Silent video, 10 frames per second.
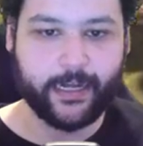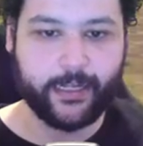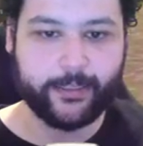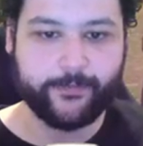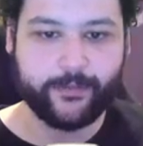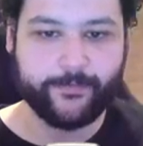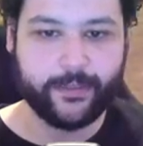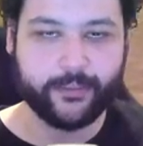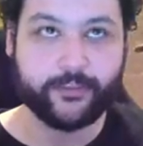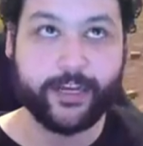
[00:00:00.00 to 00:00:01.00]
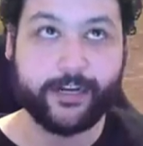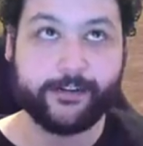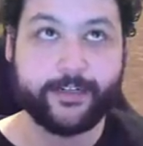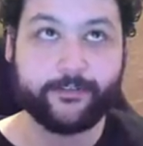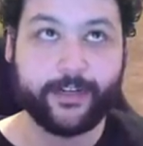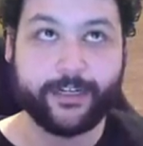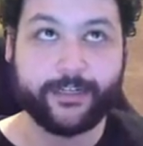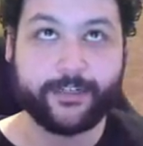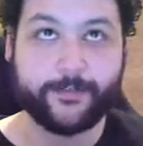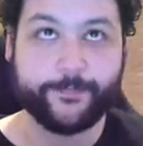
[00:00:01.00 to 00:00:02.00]
of the village area right
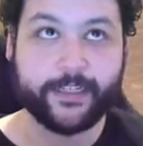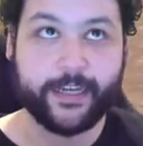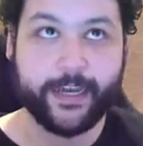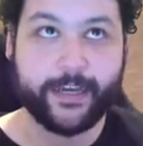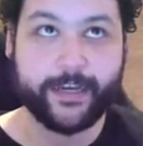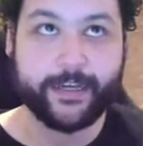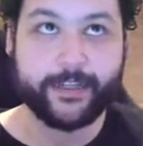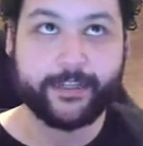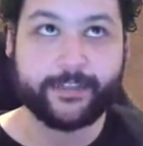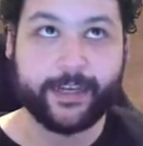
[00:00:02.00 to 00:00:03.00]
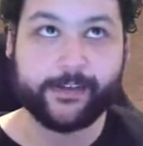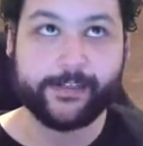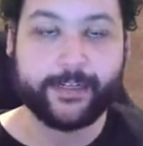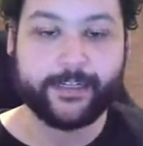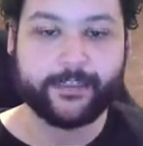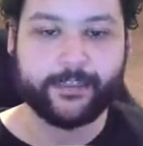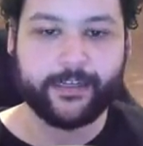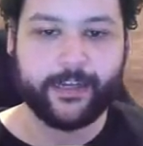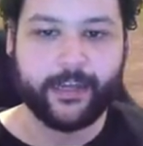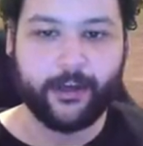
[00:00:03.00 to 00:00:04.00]
here, and this area
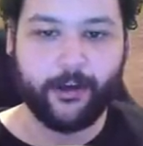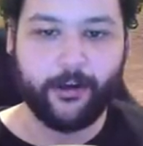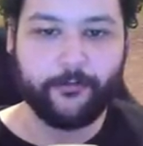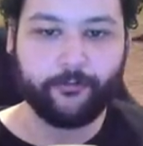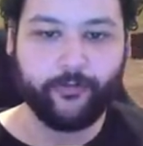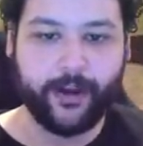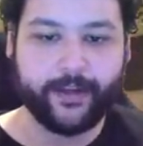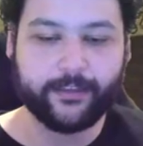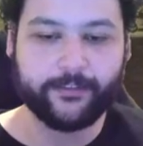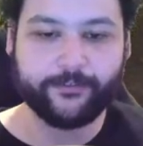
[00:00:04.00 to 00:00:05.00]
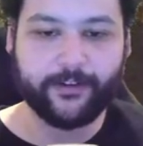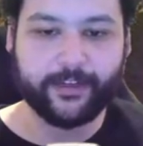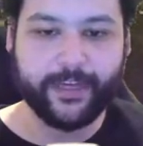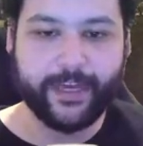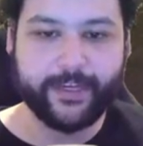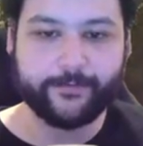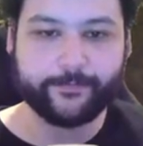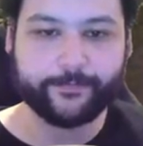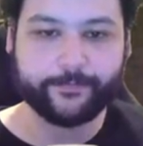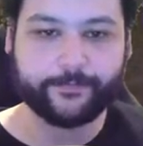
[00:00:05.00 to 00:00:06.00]
of right on the front gate,
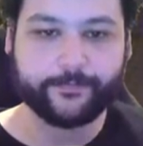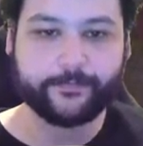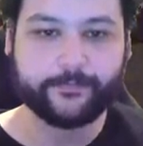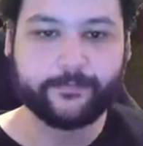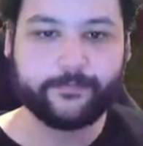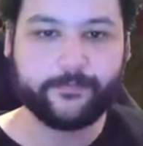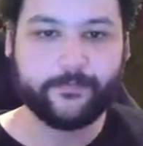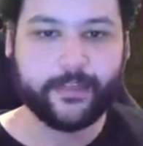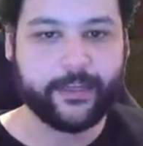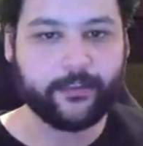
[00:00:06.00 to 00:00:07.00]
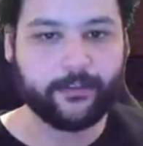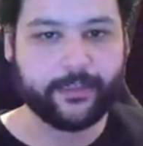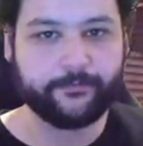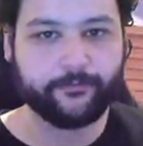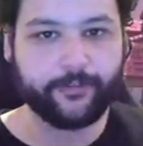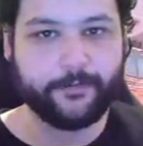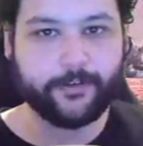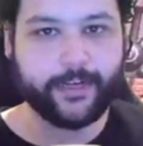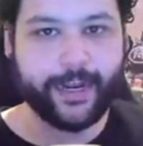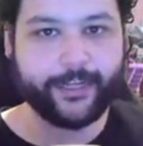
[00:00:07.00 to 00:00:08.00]
and looking right where
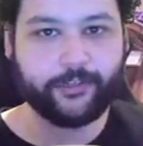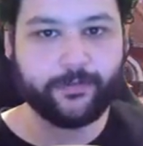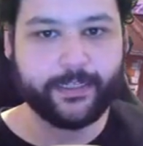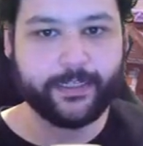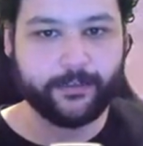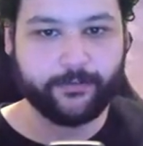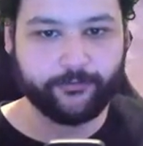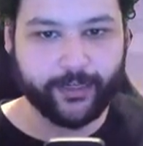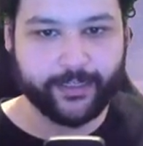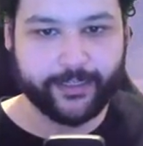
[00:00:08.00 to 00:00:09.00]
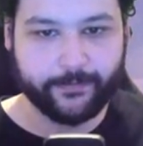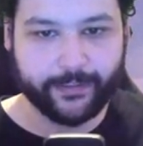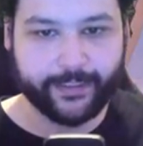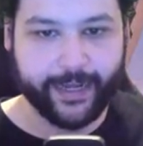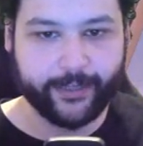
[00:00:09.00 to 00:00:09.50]
the H would be right here, we get the H